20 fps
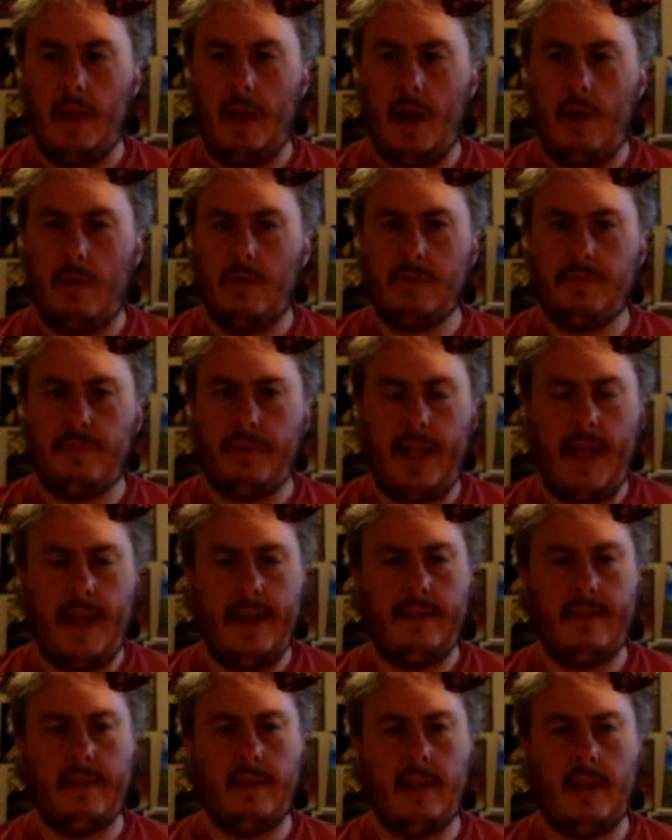I was
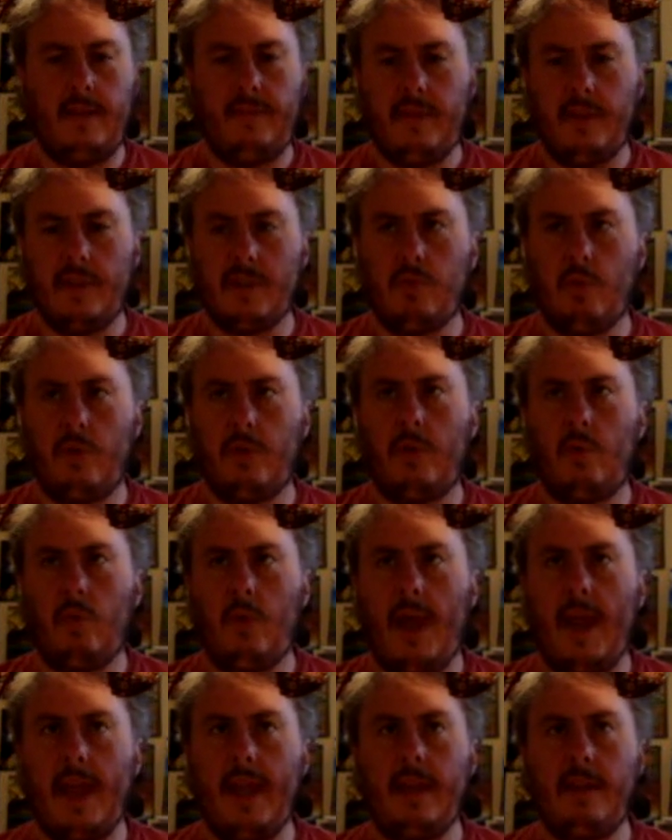planning to give this one
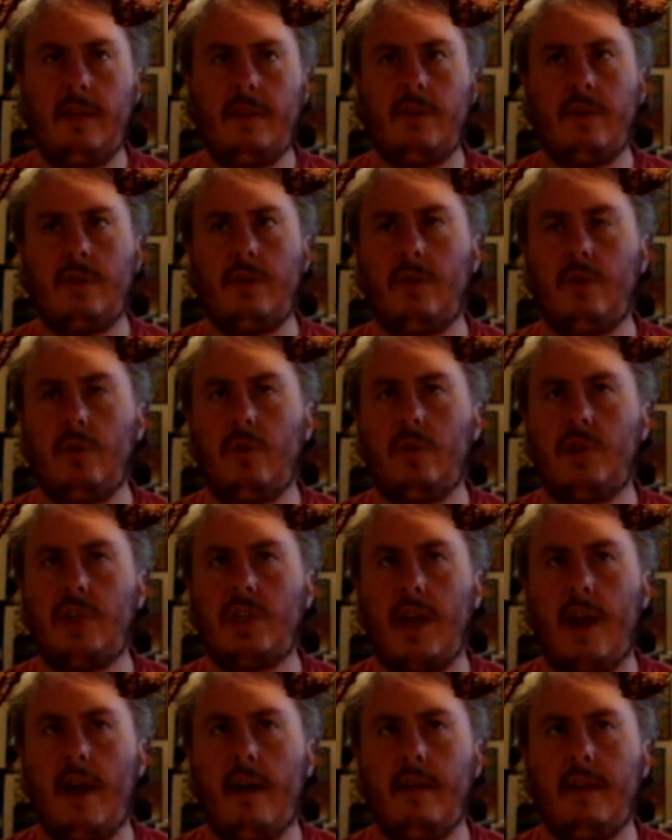away to
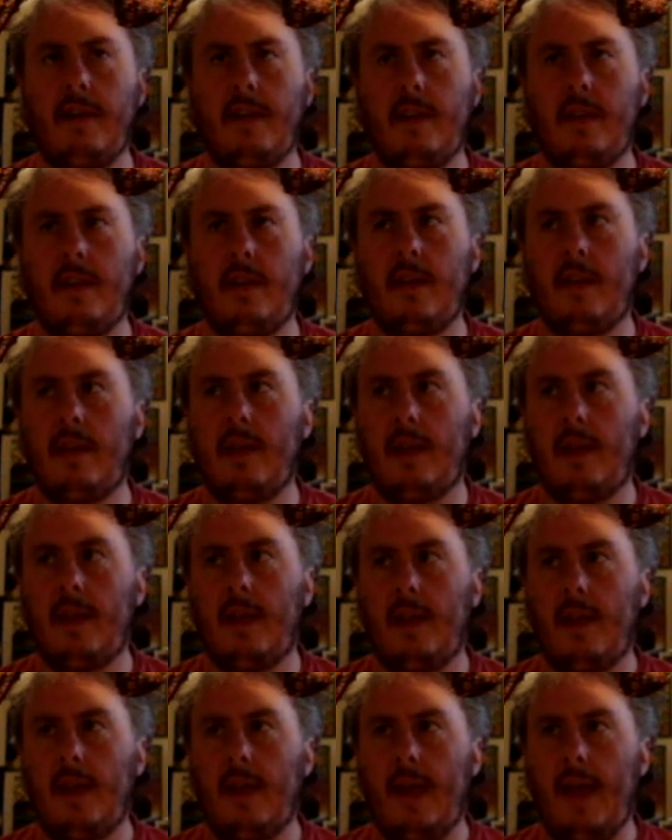charity,
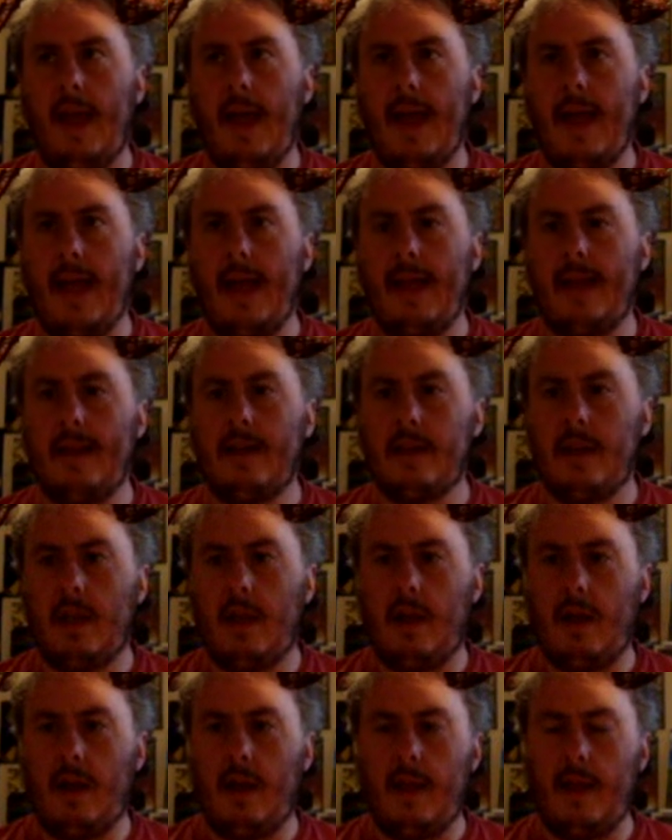and
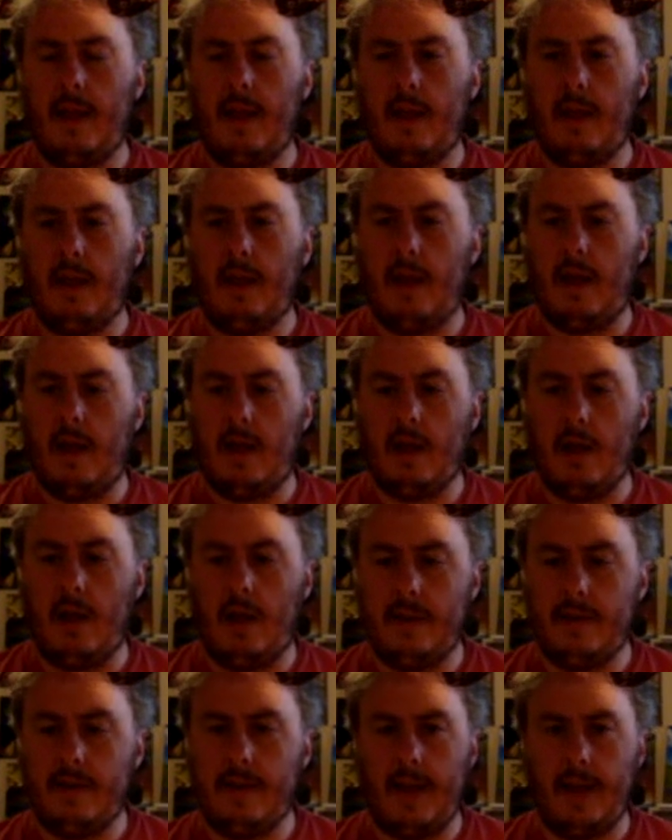I
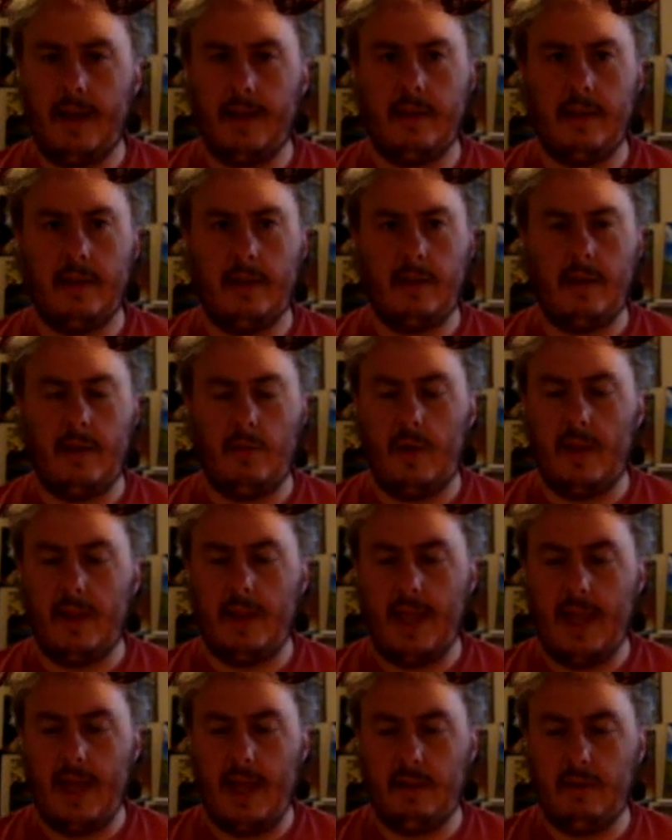contacted, when they
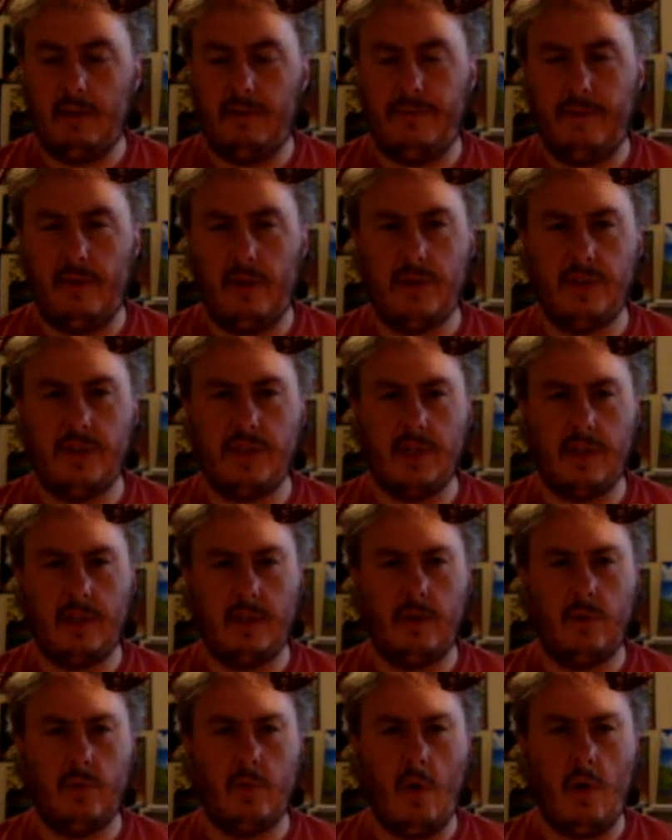had the floods
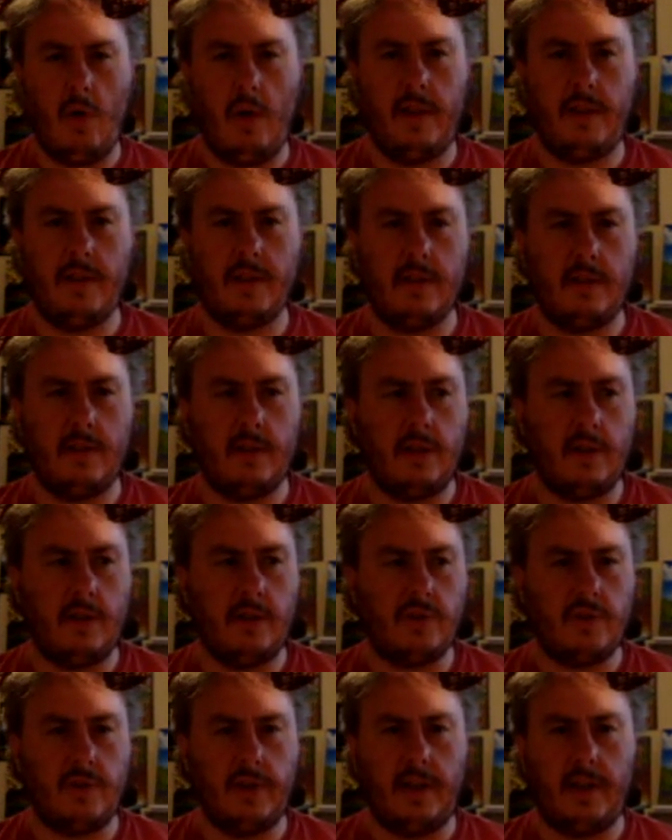in New Orleans, the
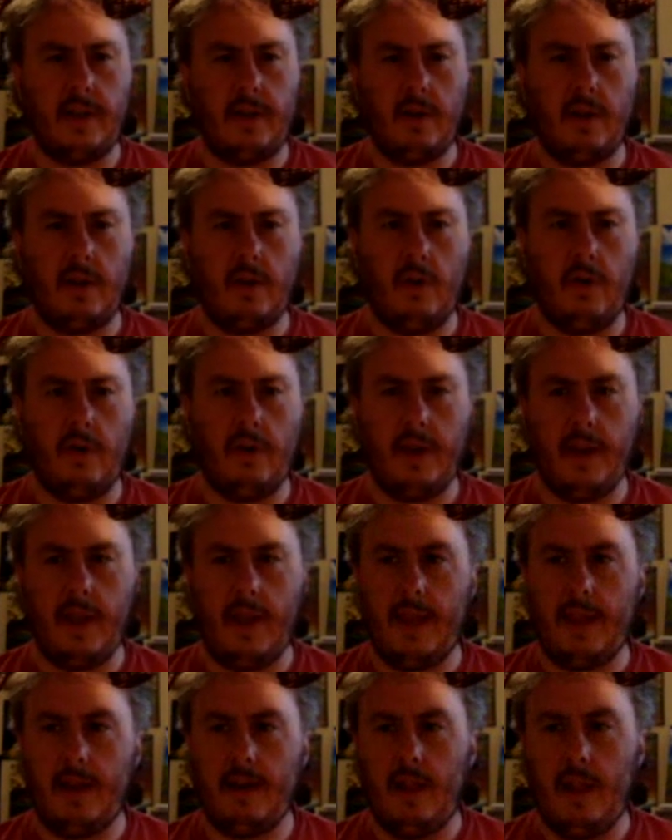Katrina
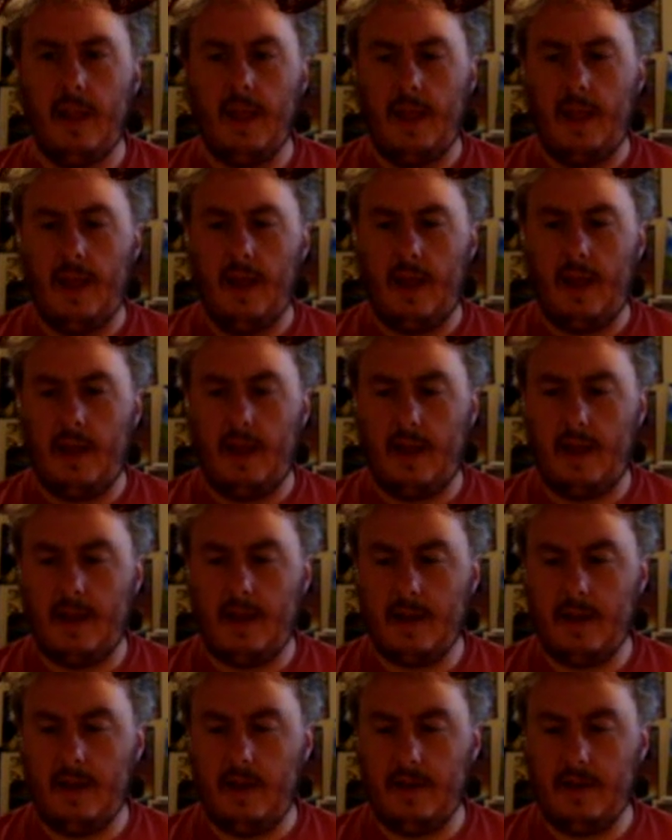hurricane, I
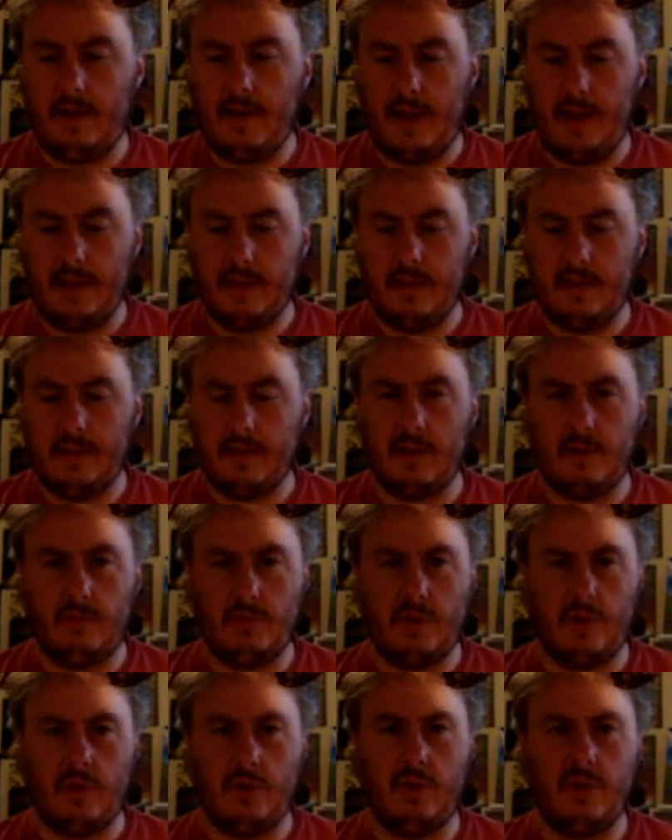contacted
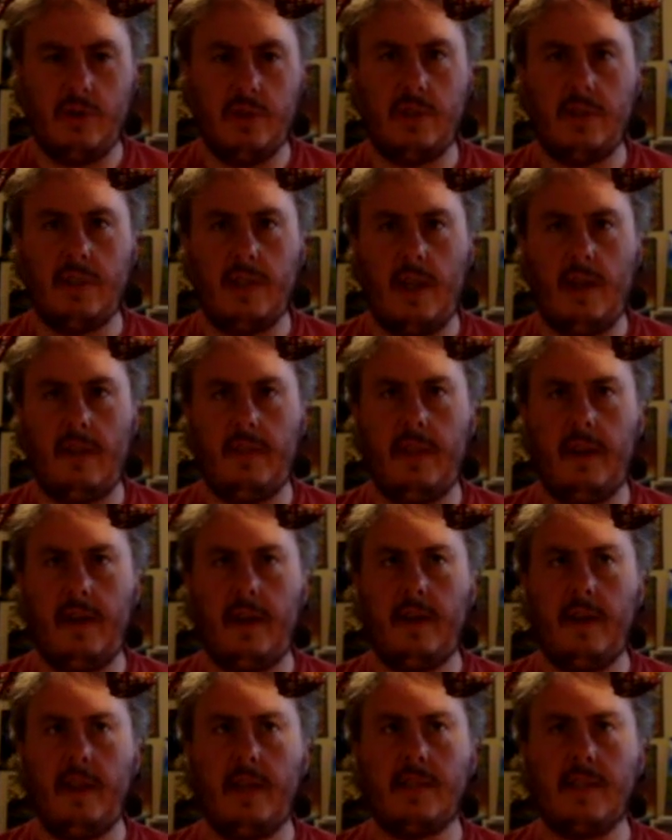some churches down there,
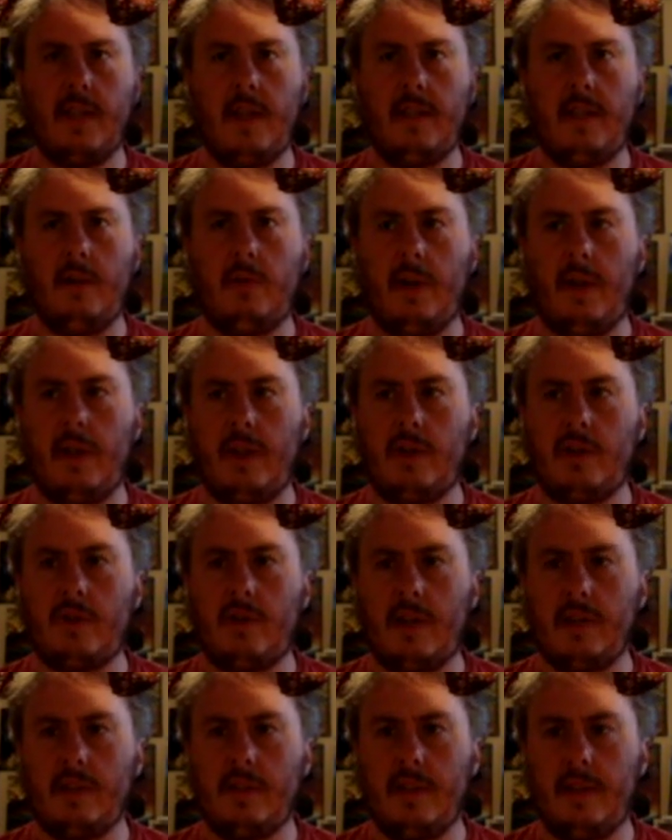and they said they were
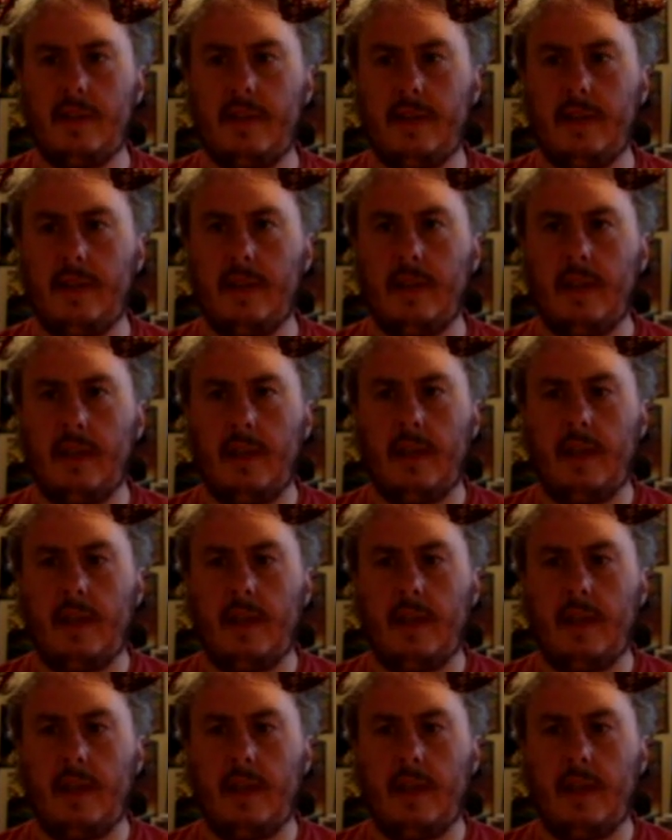interested in it,